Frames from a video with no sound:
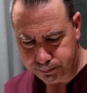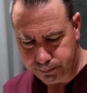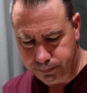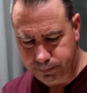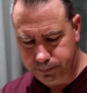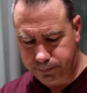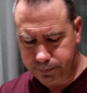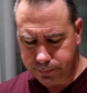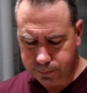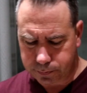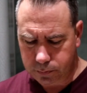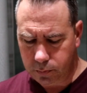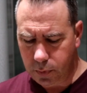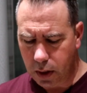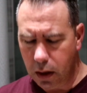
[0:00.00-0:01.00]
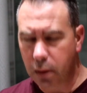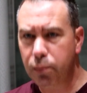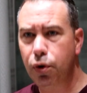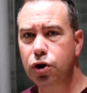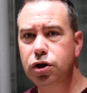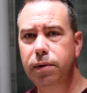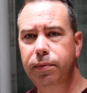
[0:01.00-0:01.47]
The
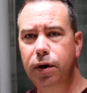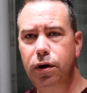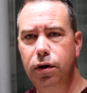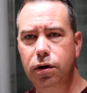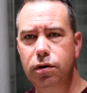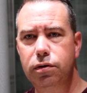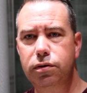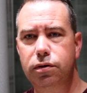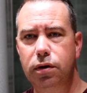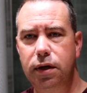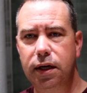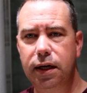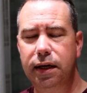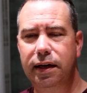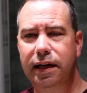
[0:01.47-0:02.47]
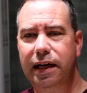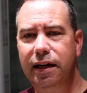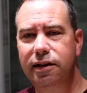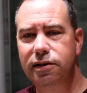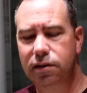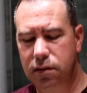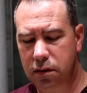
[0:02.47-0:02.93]
brush I'm gonna use today
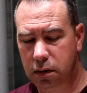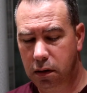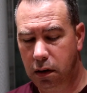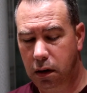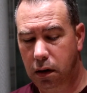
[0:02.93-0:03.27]
is